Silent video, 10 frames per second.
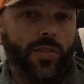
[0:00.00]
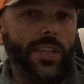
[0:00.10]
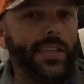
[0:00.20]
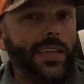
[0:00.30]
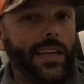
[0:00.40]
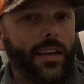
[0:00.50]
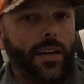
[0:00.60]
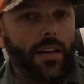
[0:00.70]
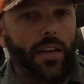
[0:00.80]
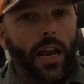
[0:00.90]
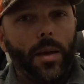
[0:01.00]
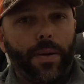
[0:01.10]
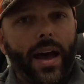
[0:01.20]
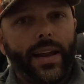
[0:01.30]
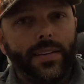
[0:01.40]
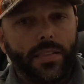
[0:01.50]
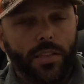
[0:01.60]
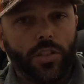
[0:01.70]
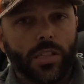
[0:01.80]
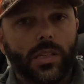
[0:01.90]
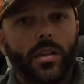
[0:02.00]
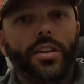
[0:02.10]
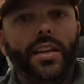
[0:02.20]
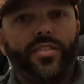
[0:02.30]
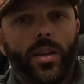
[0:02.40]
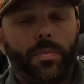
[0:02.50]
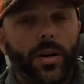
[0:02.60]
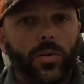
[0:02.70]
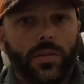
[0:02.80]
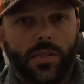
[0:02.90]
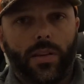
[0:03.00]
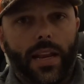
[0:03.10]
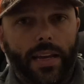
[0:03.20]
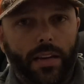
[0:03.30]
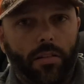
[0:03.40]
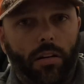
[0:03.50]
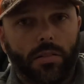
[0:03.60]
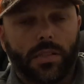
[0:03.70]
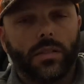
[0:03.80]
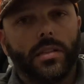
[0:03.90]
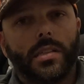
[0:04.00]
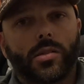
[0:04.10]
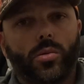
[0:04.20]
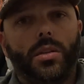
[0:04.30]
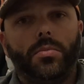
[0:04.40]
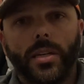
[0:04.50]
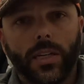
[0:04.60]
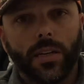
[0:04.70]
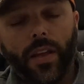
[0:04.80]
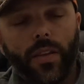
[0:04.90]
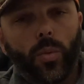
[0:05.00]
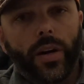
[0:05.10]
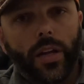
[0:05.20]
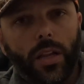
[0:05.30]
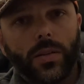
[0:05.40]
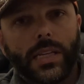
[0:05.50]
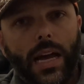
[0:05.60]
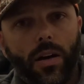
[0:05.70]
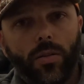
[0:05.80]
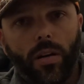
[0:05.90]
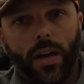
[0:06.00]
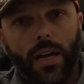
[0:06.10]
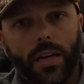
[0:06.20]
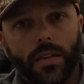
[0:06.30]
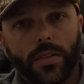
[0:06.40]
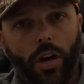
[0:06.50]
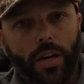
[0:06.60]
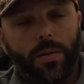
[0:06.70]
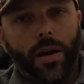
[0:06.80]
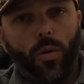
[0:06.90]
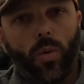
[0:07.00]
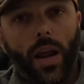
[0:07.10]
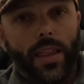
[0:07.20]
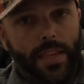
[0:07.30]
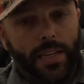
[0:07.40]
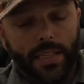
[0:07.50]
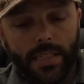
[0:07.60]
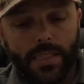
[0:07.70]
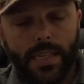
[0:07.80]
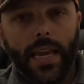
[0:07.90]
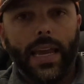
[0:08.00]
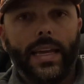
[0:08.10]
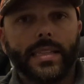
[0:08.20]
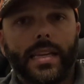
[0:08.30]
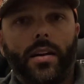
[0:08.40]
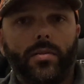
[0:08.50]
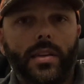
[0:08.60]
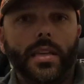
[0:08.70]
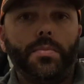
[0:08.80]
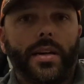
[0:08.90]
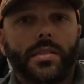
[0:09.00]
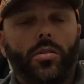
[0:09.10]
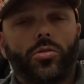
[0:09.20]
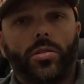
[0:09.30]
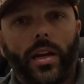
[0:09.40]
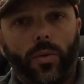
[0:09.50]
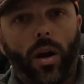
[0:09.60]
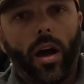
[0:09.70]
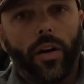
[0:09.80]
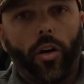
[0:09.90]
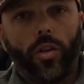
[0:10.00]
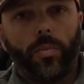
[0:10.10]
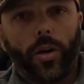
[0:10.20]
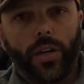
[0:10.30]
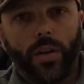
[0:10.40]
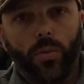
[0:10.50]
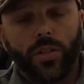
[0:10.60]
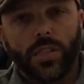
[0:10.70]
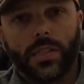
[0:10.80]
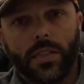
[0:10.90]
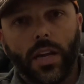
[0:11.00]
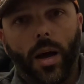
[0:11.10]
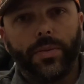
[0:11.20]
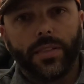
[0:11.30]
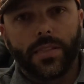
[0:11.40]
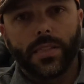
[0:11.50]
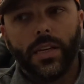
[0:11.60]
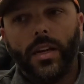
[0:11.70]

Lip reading: Need to get an iPad to just leave in the boat so that I can constantly screen mirror. And then we're going to close it out talking about what I think is hands down the best ultralight rod on the market, which is the Dobyns